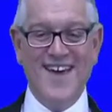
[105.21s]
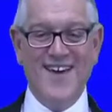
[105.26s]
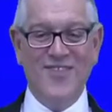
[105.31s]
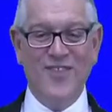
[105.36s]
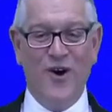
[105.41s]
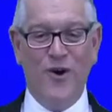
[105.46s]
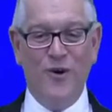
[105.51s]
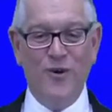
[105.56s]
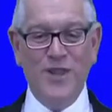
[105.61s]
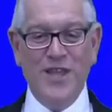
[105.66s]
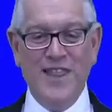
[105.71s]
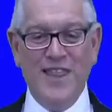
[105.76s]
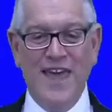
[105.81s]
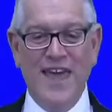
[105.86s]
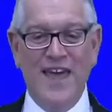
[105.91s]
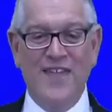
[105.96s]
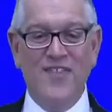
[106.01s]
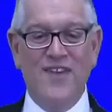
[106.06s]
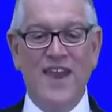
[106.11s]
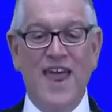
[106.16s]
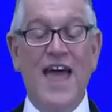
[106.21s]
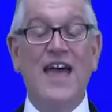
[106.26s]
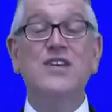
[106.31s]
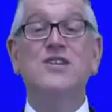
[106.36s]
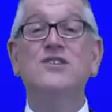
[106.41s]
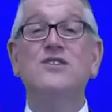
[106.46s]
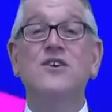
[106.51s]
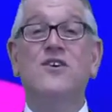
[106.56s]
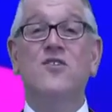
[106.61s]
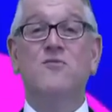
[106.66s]
The Holy Land, the
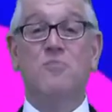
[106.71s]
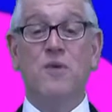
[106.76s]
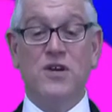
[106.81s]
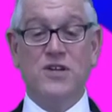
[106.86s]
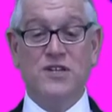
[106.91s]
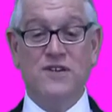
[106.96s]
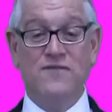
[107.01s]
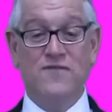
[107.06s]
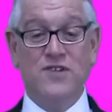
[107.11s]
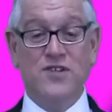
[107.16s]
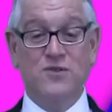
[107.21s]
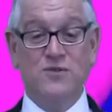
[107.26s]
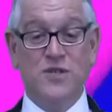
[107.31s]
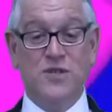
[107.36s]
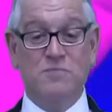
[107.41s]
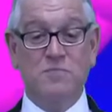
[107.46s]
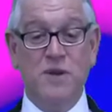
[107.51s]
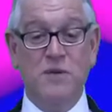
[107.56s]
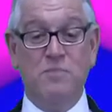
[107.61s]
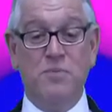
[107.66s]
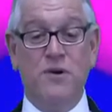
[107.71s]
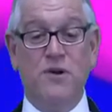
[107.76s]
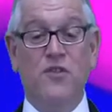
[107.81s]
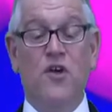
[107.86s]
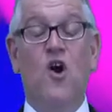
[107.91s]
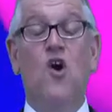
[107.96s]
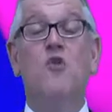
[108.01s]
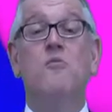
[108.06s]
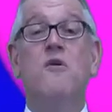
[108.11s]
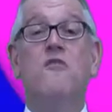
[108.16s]
national expression of the Jewish people,
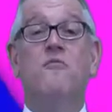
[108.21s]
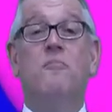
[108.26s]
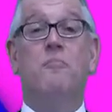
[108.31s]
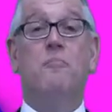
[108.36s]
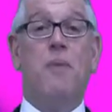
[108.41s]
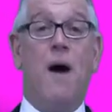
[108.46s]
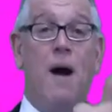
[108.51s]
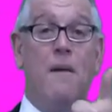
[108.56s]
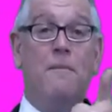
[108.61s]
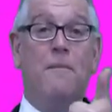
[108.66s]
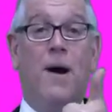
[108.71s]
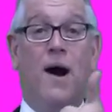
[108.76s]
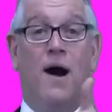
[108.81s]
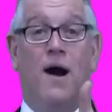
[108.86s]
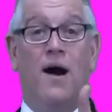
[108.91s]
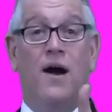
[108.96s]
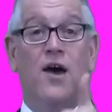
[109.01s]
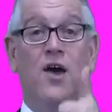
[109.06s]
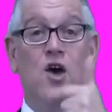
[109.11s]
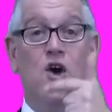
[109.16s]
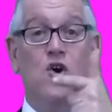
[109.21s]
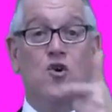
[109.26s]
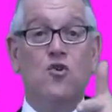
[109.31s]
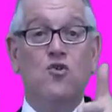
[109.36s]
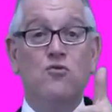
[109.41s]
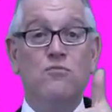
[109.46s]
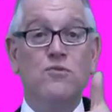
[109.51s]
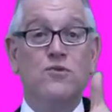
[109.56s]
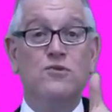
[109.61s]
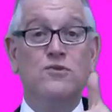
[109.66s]
the home of bamba,
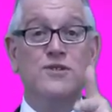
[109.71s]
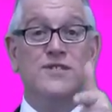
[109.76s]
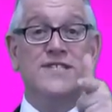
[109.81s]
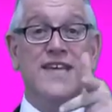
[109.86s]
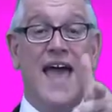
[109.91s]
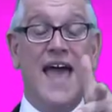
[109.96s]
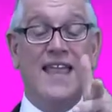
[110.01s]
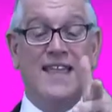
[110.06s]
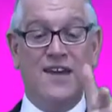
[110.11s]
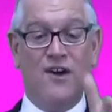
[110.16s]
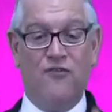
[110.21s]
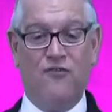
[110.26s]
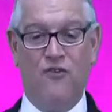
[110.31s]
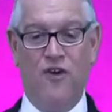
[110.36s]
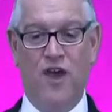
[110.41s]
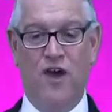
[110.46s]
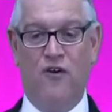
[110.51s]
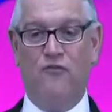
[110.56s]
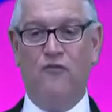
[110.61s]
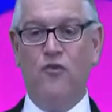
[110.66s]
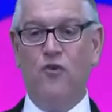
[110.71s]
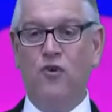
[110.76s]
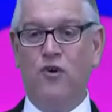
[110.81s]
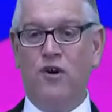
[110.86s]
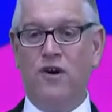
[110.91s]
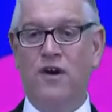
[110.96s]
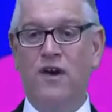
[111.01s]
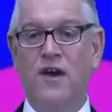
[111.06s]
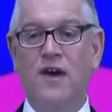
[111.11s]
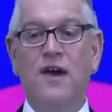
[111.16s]
hummus, and cafe
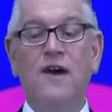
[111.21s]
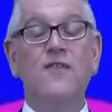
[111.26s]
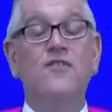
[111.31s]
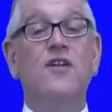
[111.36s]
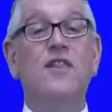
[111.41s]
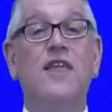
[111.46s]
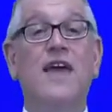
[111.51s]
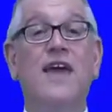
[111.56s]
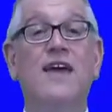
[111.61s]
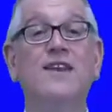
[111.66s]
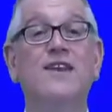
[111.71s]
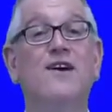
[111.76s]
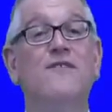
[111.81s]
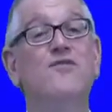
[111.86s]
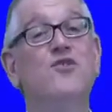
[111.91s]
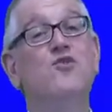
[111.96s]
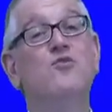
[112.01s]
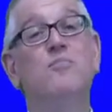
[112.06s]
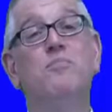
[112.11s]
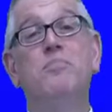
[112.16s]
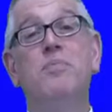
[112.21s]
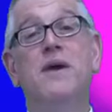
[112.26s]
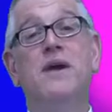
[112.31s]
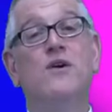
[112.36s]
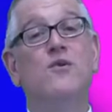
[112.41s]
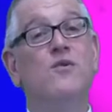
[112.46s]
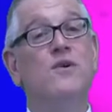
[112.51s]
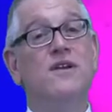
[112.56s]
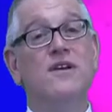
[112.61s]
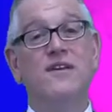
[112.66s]
afuch, the land of
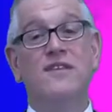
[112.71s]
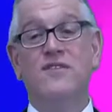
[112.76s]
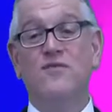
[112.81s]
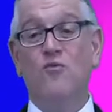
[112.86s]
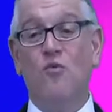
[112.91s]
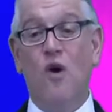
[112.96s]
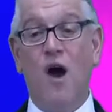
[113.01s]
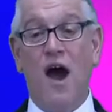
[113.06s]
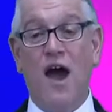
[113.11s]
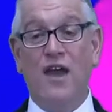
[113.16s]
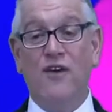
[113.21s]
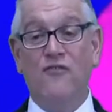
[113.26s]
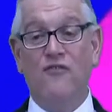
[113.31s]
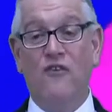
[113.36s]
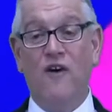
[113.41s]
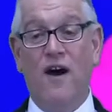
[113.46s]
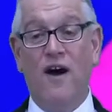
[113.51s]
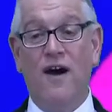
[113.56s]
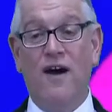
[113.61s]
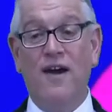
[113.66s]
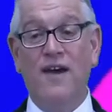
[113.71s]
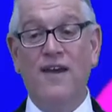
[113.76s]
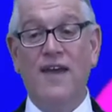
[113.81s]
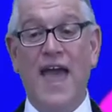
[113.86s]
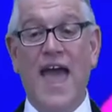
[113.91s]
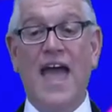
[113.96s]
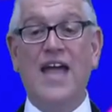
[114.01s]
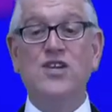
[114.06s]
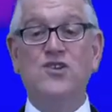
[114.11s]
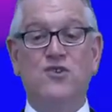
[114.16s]
ubiquitous Wi-Fi
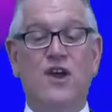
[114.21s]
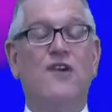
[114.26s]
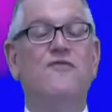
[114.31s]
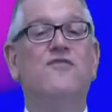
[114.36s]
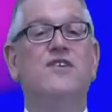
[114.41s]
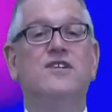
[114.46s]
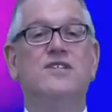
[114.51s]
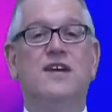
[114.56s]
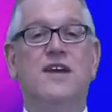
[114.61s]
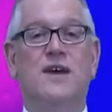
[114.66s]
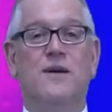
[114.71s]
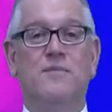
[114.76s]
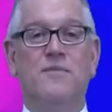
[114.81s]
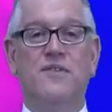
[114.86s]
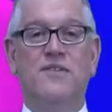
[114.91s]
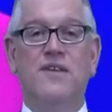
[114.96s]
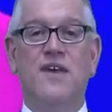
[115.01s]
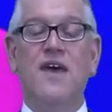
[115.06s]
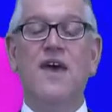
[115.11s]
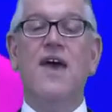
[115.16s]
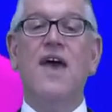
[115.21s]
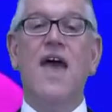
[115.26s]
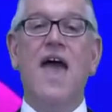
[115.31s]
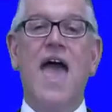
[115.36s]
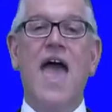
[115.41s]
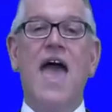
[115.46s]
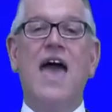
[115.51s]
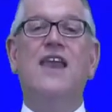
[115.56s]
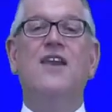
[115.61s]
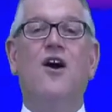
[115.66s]
and traffic jams,
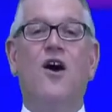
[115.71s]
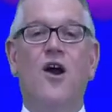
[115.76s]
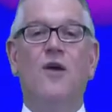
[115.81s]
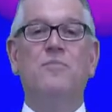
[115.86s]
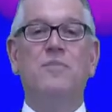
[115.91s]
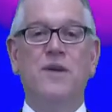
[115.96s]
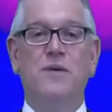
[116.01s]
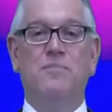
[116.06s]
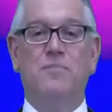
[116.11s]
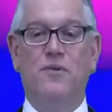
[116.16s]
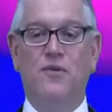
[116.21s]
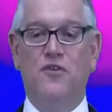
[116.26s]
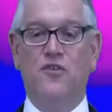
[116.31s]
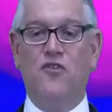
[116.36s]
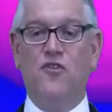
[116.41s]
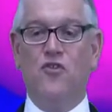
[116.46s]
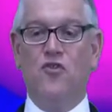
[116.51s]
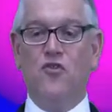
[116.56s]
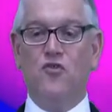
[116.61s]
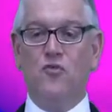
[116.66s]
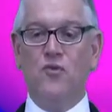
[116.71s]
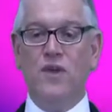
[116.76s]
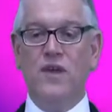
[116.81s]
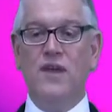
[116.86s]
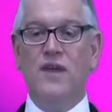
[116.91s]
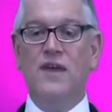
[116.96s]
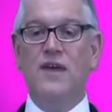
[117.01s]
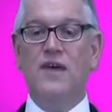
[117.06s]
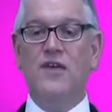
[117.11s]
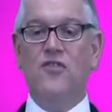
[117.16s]
and our people's
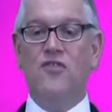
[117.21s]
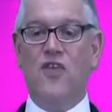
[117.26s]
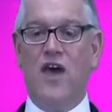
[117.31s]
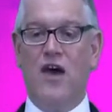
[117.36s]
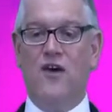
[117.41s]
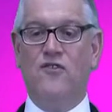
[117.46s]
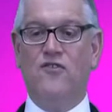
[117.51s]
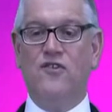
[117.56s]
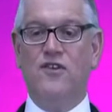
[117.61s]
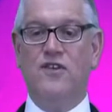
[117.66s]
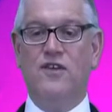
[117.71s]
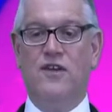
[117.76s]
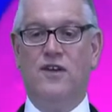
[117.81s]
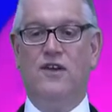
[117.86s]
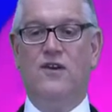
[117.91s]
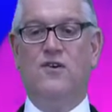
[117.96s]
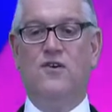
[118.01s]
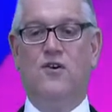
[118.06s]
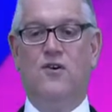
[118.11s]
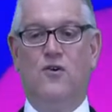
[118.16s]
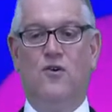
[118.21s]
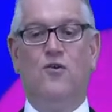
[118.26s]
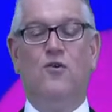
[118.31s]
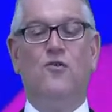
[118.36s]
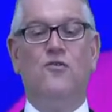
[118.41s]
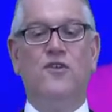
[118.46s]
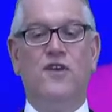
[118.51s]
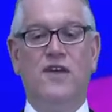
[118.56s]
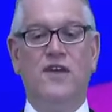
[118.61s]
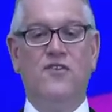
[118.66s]

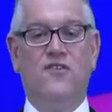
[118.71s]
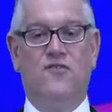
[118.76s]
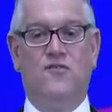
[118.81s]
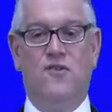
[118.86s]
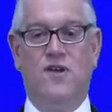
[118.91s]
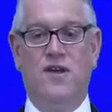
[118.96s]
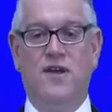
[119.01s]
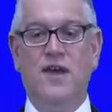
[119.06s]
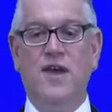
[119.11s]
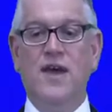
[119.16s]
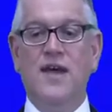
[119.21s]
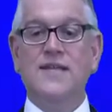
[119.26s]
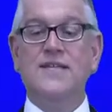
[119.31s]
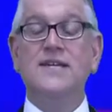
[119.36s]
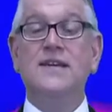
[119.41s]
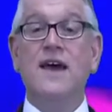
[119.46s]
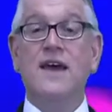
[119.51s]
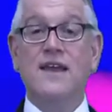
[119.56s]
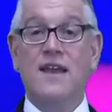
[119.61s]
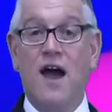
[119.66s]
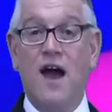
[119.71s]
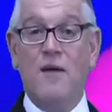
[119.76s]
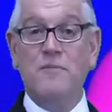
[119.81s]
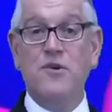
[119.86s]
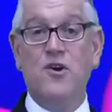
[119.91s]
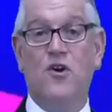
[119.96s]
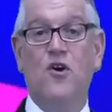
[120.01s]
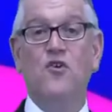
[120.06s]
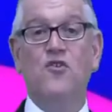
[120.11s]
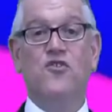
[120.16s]
3,000-year-old history. Tonight, I'm
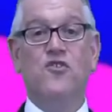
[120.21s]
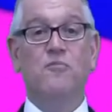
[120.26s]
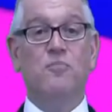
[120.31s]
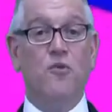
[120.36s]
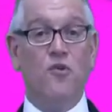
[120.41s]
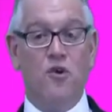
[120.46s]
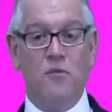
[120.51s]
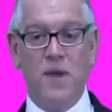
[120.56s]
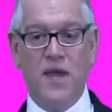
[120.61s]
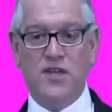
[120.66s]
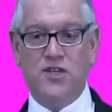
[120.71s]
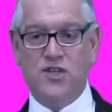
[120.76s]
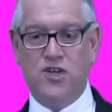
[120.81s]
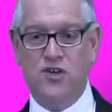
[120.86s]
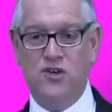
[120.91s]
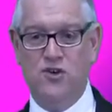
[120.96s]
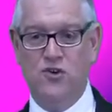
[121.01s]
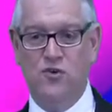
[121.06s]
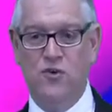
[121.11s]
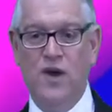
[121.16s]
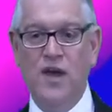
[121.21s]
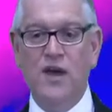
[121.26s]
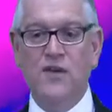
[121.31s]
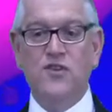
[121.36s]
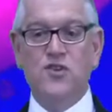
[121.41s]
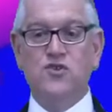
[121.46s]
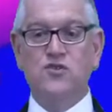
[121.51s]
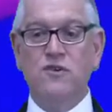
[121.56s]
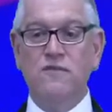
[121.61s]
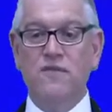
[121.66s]
your host of Purim HQ,
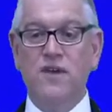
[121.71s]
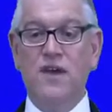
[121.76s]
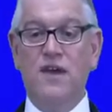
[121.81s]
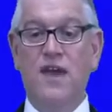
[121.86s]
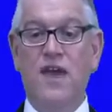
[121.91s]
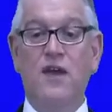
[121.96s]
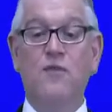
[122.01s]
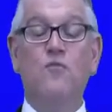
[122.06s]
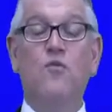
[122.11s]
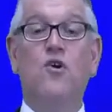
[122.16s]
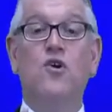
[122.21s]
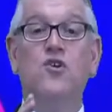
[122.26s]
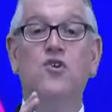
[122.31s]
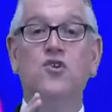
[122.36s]
the trivia game where